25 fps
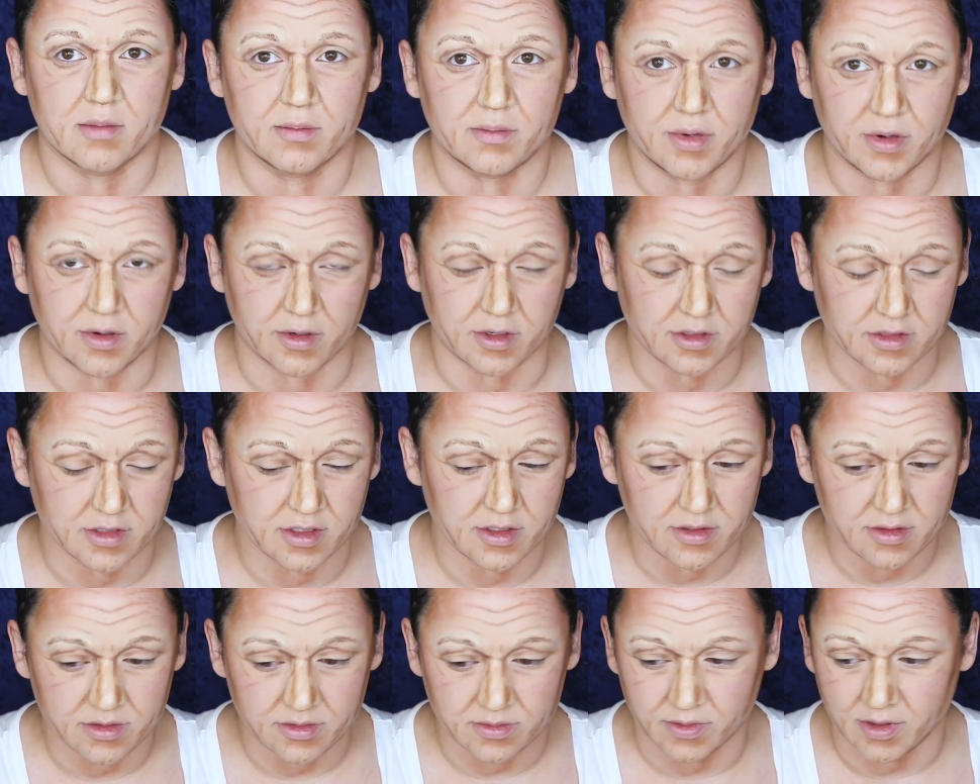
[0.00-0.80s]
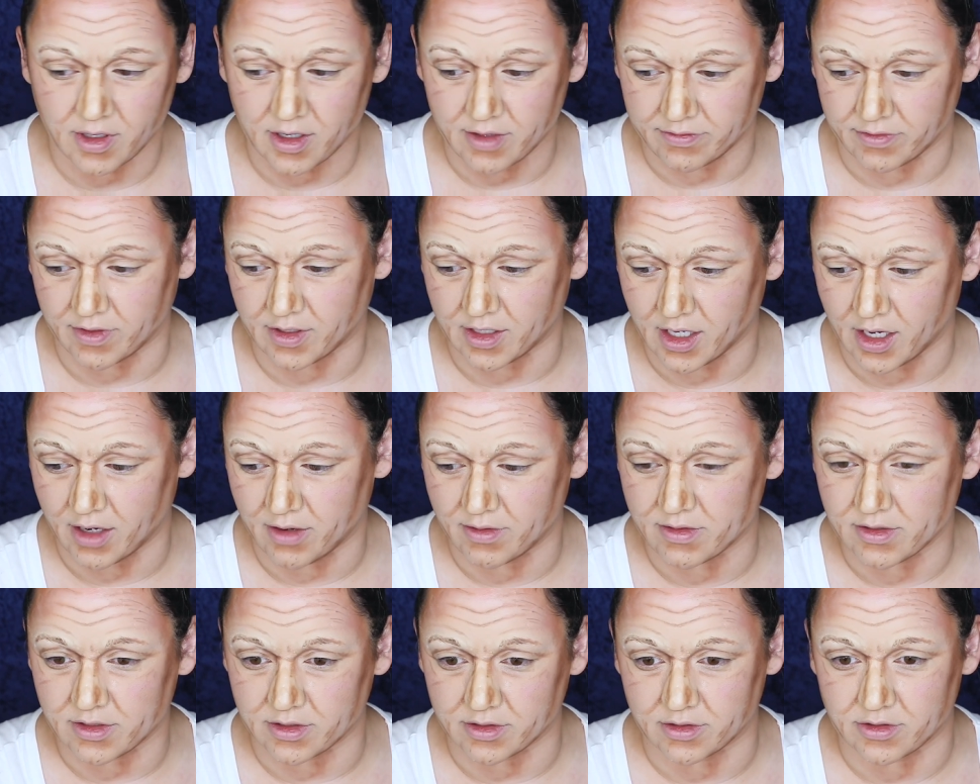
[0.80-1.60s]
Porto's, where I found out
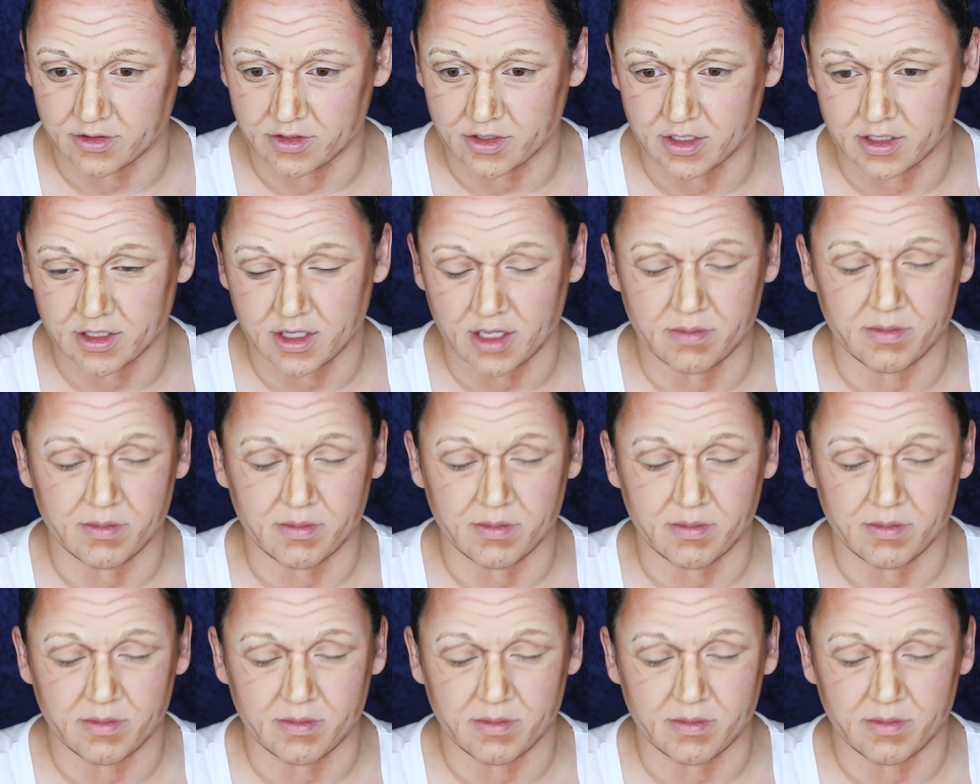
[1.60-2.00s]
I was allergic,